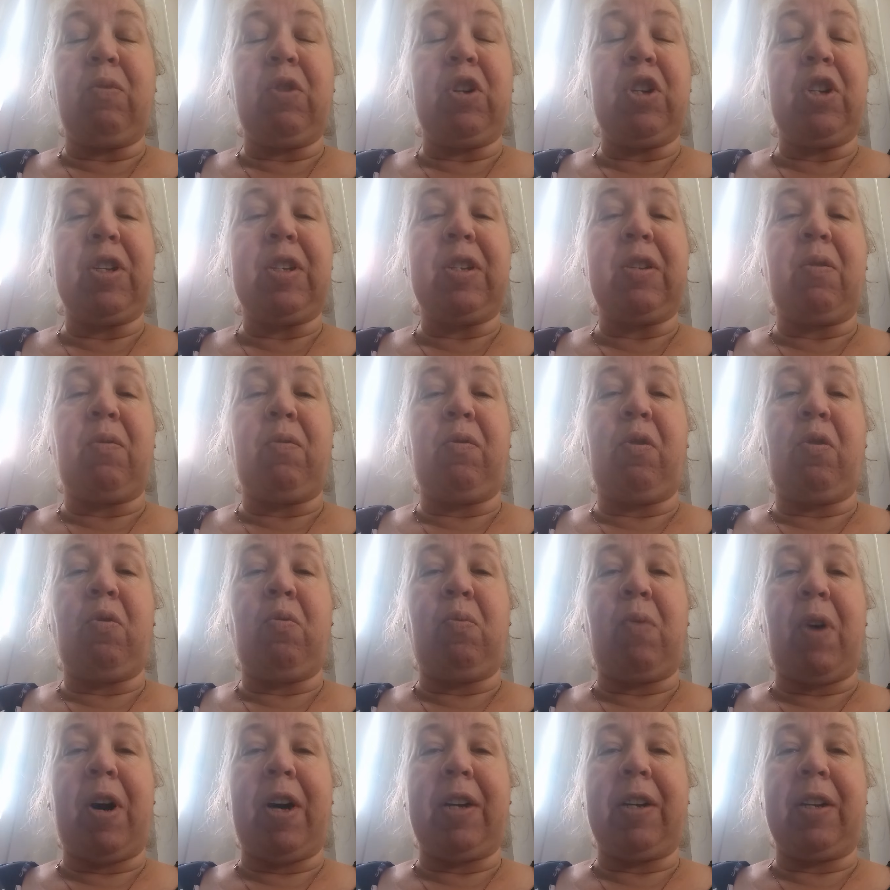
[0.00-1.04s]
We just don't know
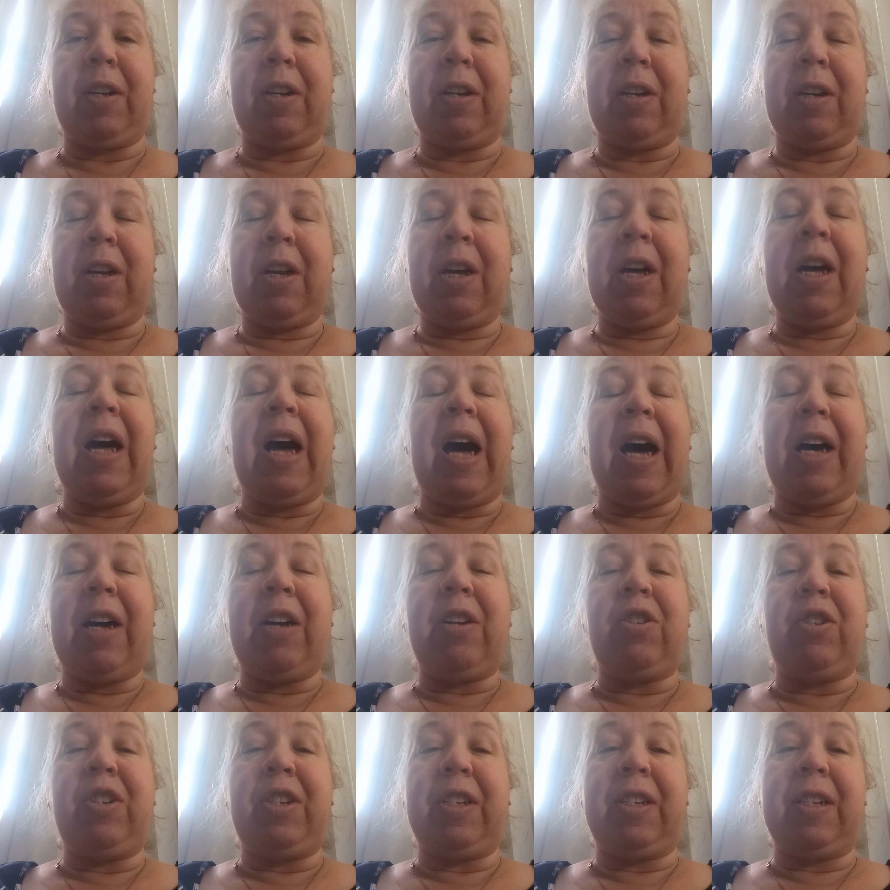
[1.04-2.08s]
what.
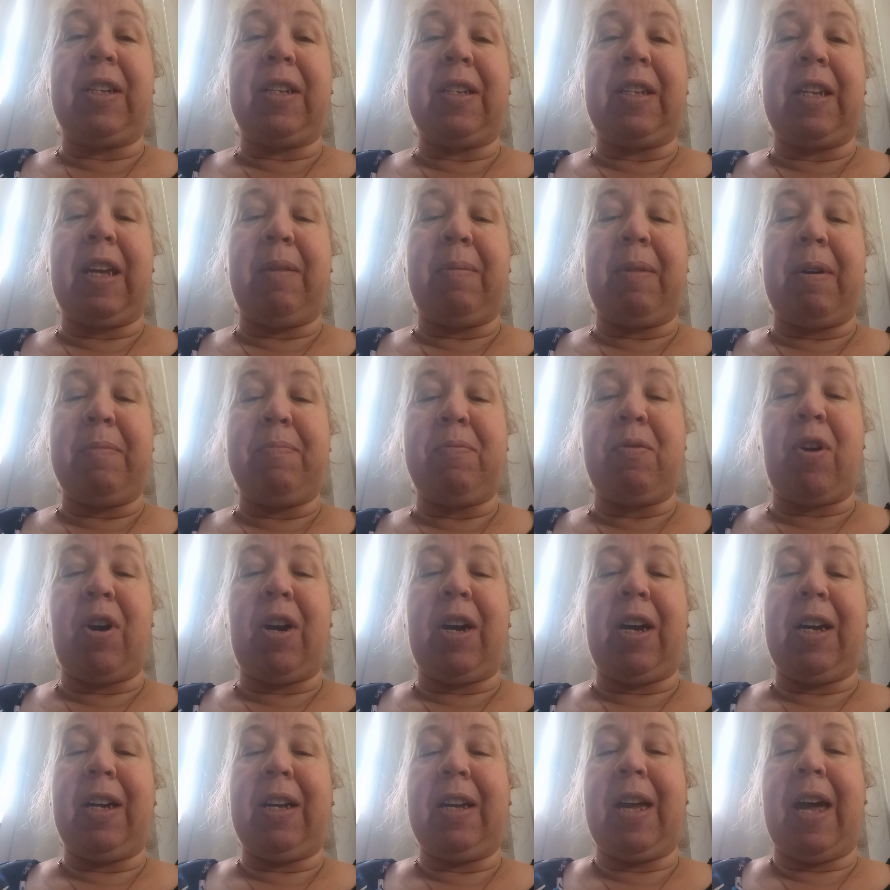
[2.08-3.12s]
In Jesus' name I
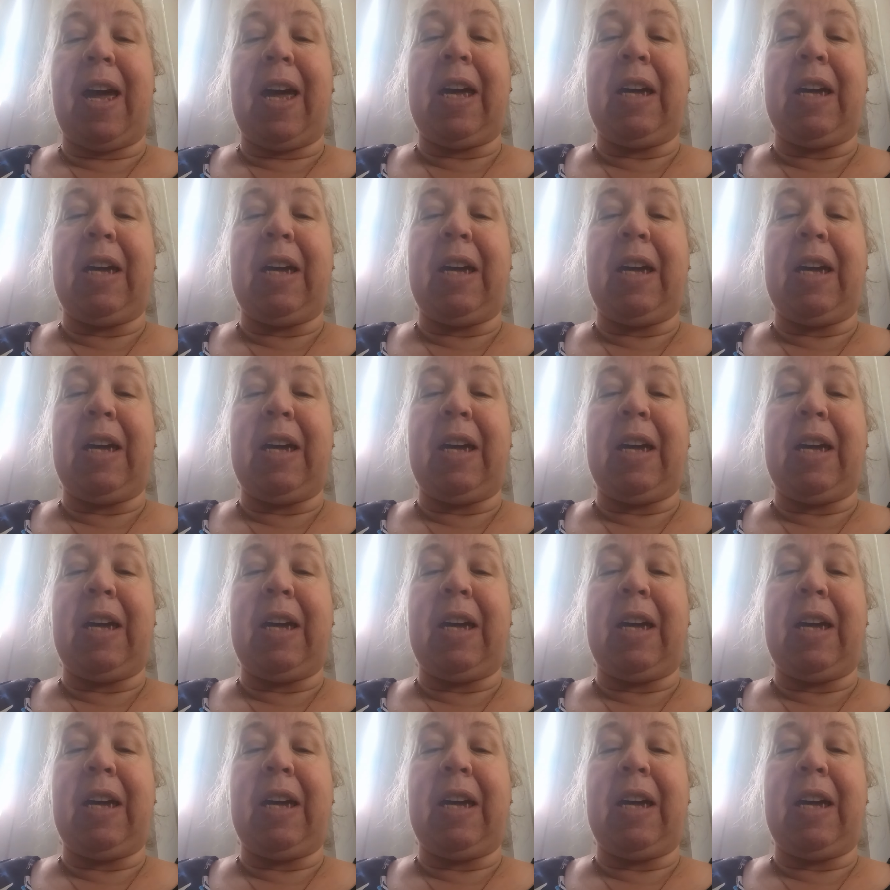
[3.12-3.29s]
pray.